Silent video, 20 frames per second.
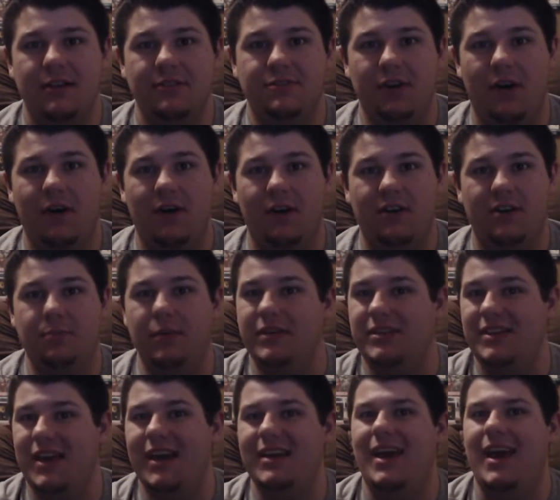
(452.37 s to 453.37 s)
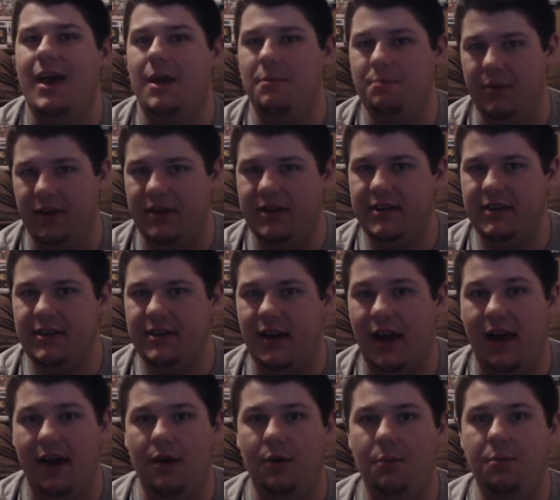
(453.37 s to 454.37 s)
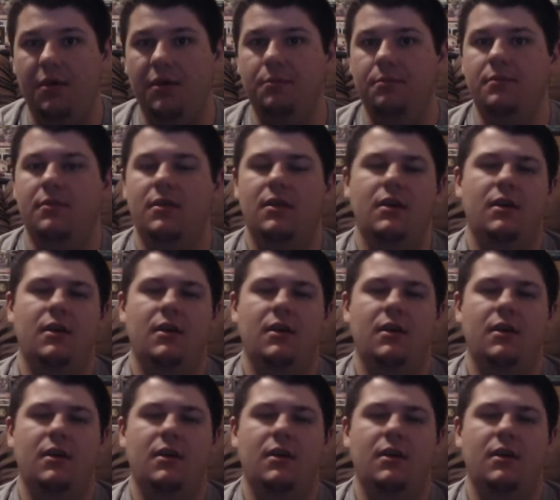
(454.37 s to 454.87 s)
dark but yet epic album.